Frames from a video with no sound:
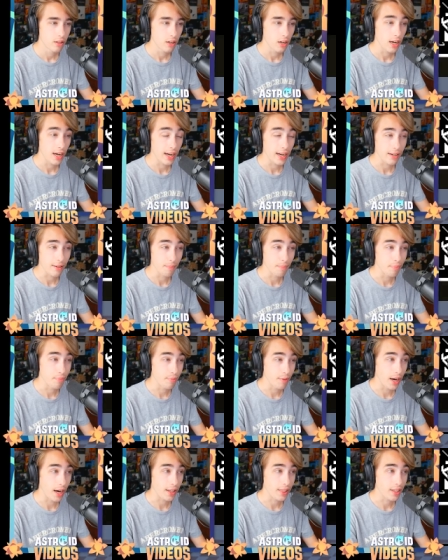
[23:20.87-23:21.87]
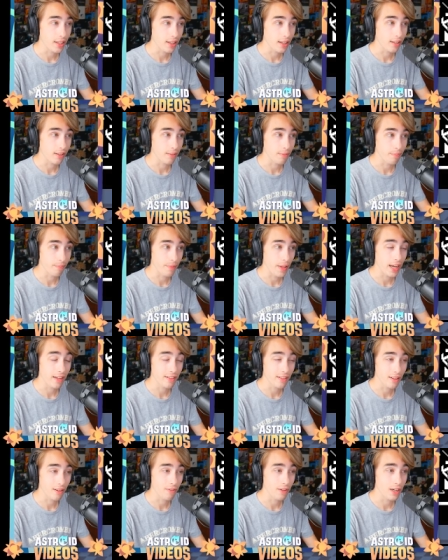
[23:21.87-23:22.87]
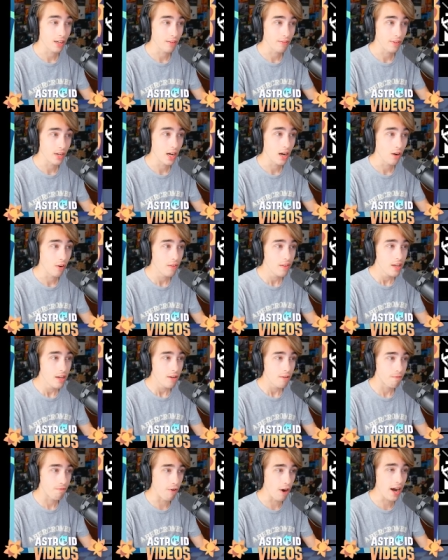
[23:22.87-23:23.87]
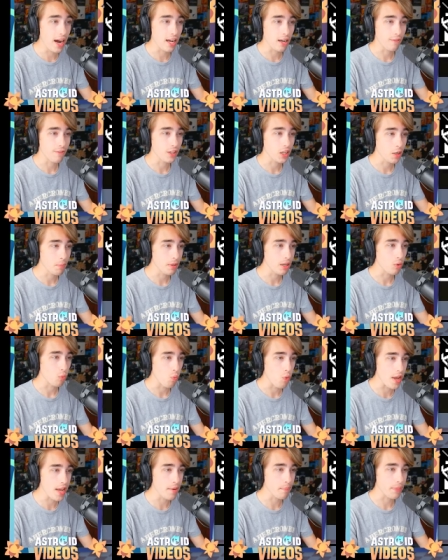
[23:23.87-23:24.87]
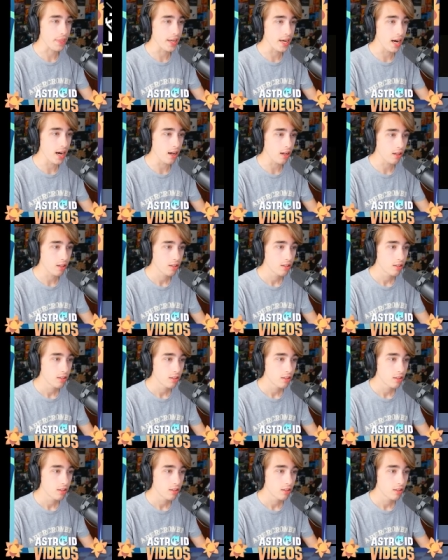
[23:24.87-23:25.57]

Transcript: I I think that's a that's a definitive no. Fine, if you're gonna be a wimp, then I'll.